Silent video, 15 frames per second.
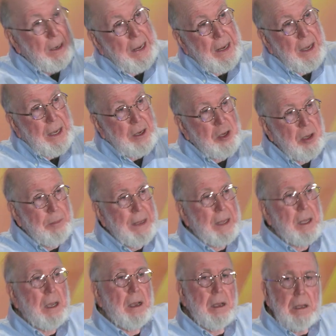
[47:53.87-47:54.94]
AI can make
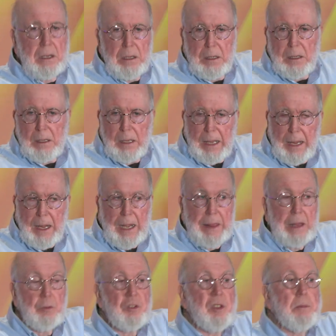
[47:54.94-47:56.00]
a AI
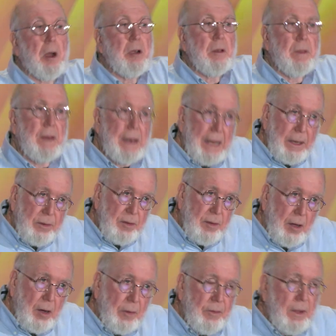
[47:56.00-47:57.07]
that was smarter than
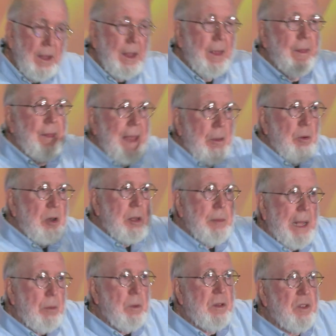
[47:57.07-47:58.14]
itself, and then that one can
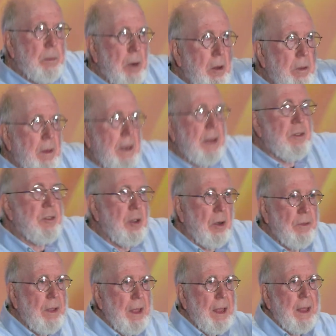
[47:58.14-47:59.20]
make one smarter than
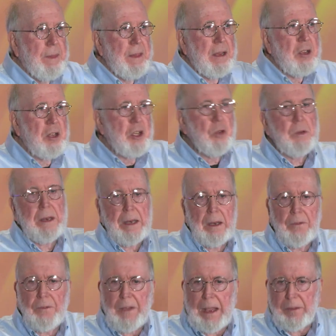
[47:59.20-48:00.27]
itself, and they could do it in
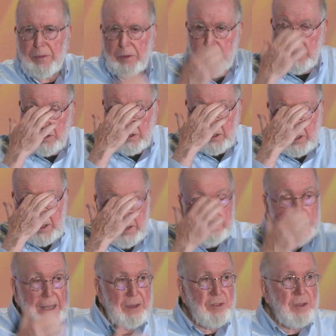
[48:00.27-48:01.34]
a faster
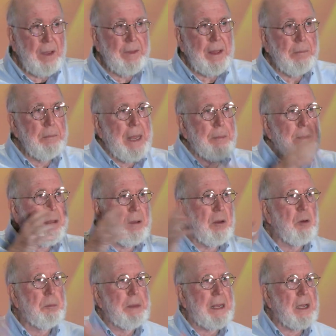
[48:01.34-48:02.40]
pace, and that maybe it
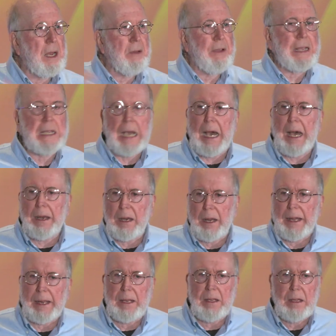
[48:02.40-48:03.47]
would be kind of like
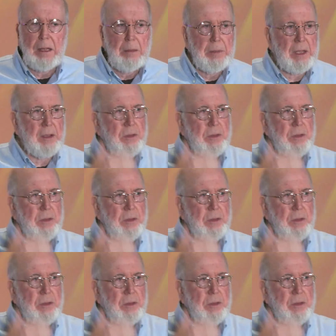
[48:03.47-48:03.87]
godlike because